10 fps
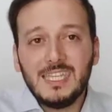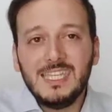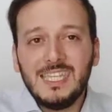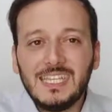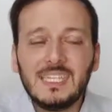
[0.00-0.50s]

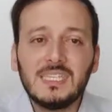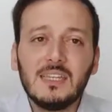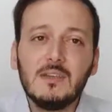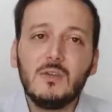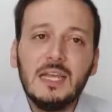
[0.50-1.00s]
this is
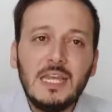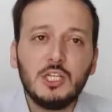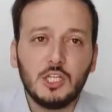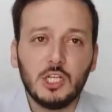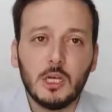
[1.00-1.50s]
a
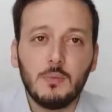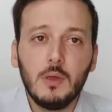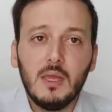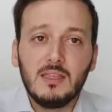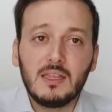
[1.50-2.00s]

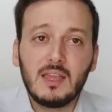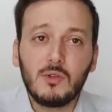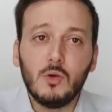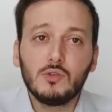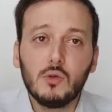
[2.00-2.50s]
relationship that
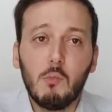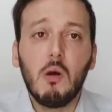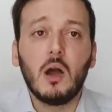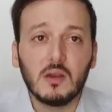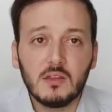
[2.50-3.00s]
can also
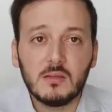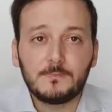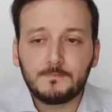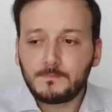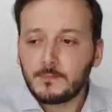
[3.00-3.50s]
part.
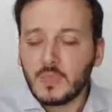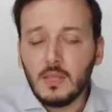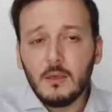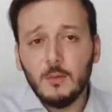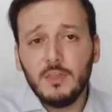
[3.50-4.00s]

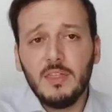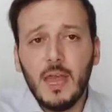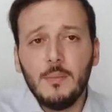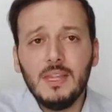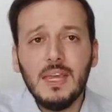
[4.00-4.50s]
With an
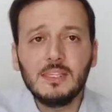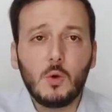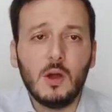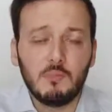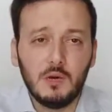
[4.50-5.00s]
M&A, it's
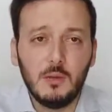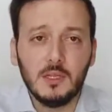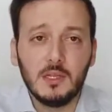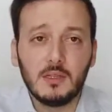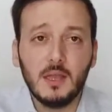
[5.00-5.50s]
quite
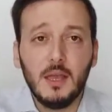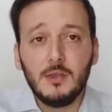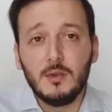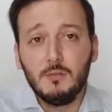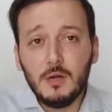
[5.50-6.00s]
permanent.
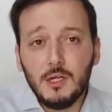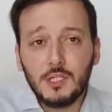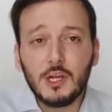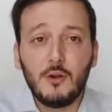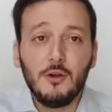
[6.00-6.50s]
You're
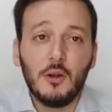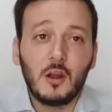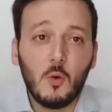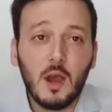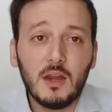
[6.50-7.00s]
merging or you're
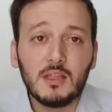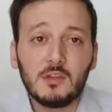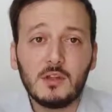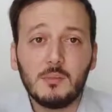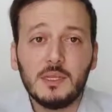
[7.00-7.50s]
acquiring
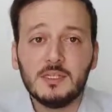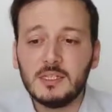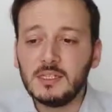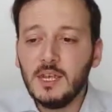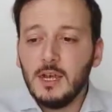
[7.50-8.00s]
this other
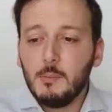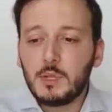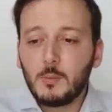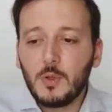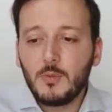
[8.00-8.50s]
business.
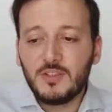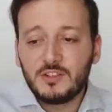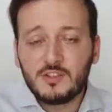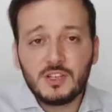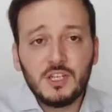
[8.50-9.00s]
But with
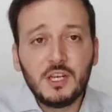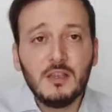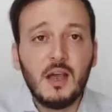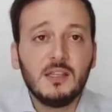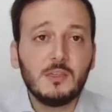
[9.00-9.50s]
strategic
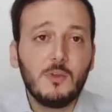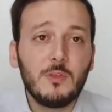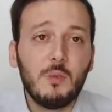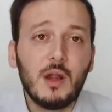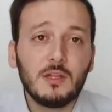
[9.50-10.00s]
alliance and
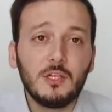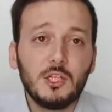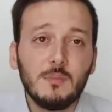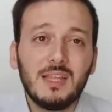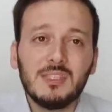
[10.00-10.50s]
with a
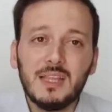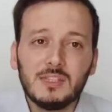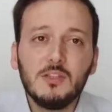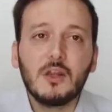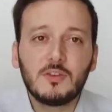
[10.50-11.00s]
partnership,
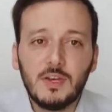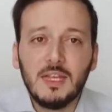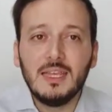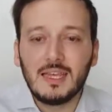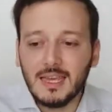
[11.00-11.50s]
that's not
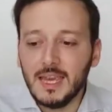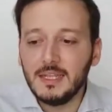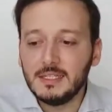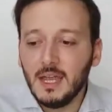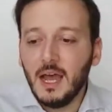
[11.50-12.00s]
really the
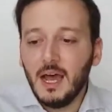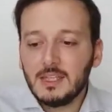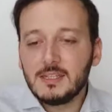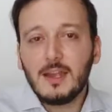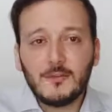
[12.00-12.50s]
case.
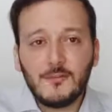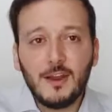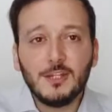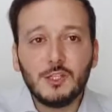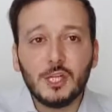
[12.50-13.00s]
It's like a
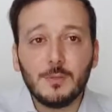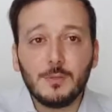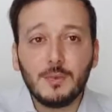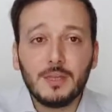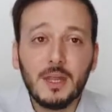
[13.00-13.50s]

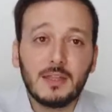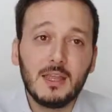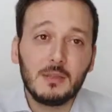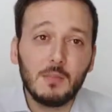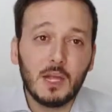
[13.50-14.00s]
friendship
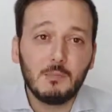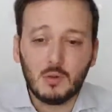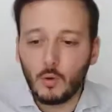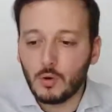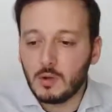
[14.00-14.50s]
that might
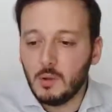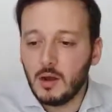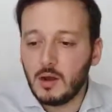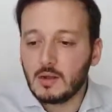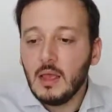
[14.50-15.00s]
be torn
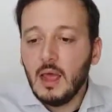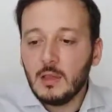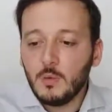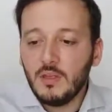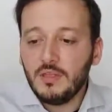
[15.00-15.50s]
apart.
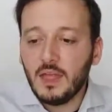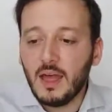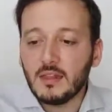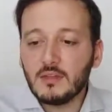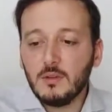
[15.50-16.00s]
And with
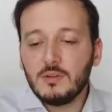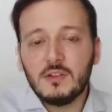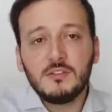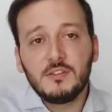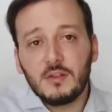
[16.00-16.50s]
that,
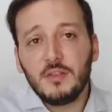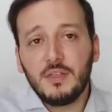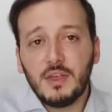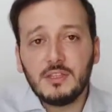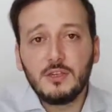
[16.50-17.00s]
there are certain
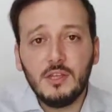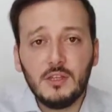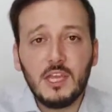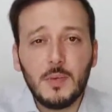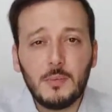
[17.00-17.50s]
things that you
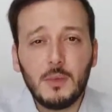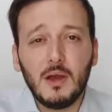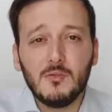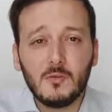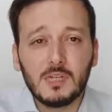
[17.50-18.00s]
need to keep in
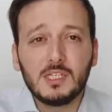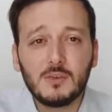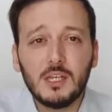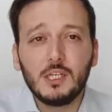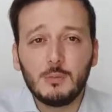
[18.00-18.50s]
mind for this
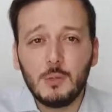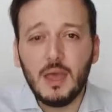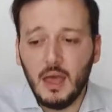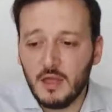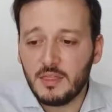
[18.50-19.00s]
relationship to be
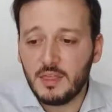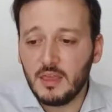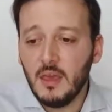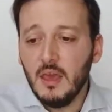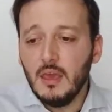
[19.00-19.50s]

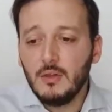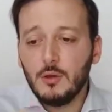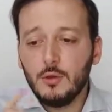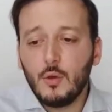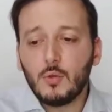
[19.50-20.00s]
healthy.
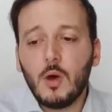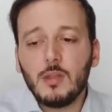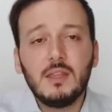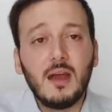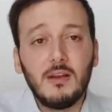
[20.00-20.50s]
You don't want
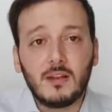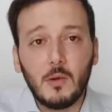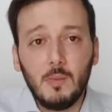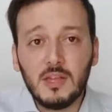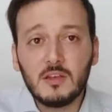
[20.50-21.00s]
to be direct
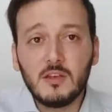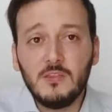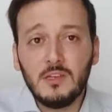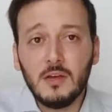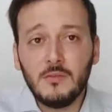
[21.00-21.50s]
competitors
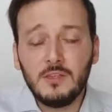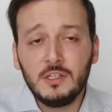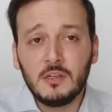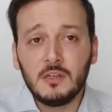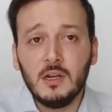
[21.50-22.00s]
of
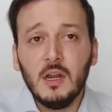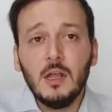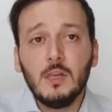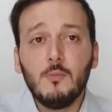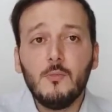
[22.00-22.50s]
each other. You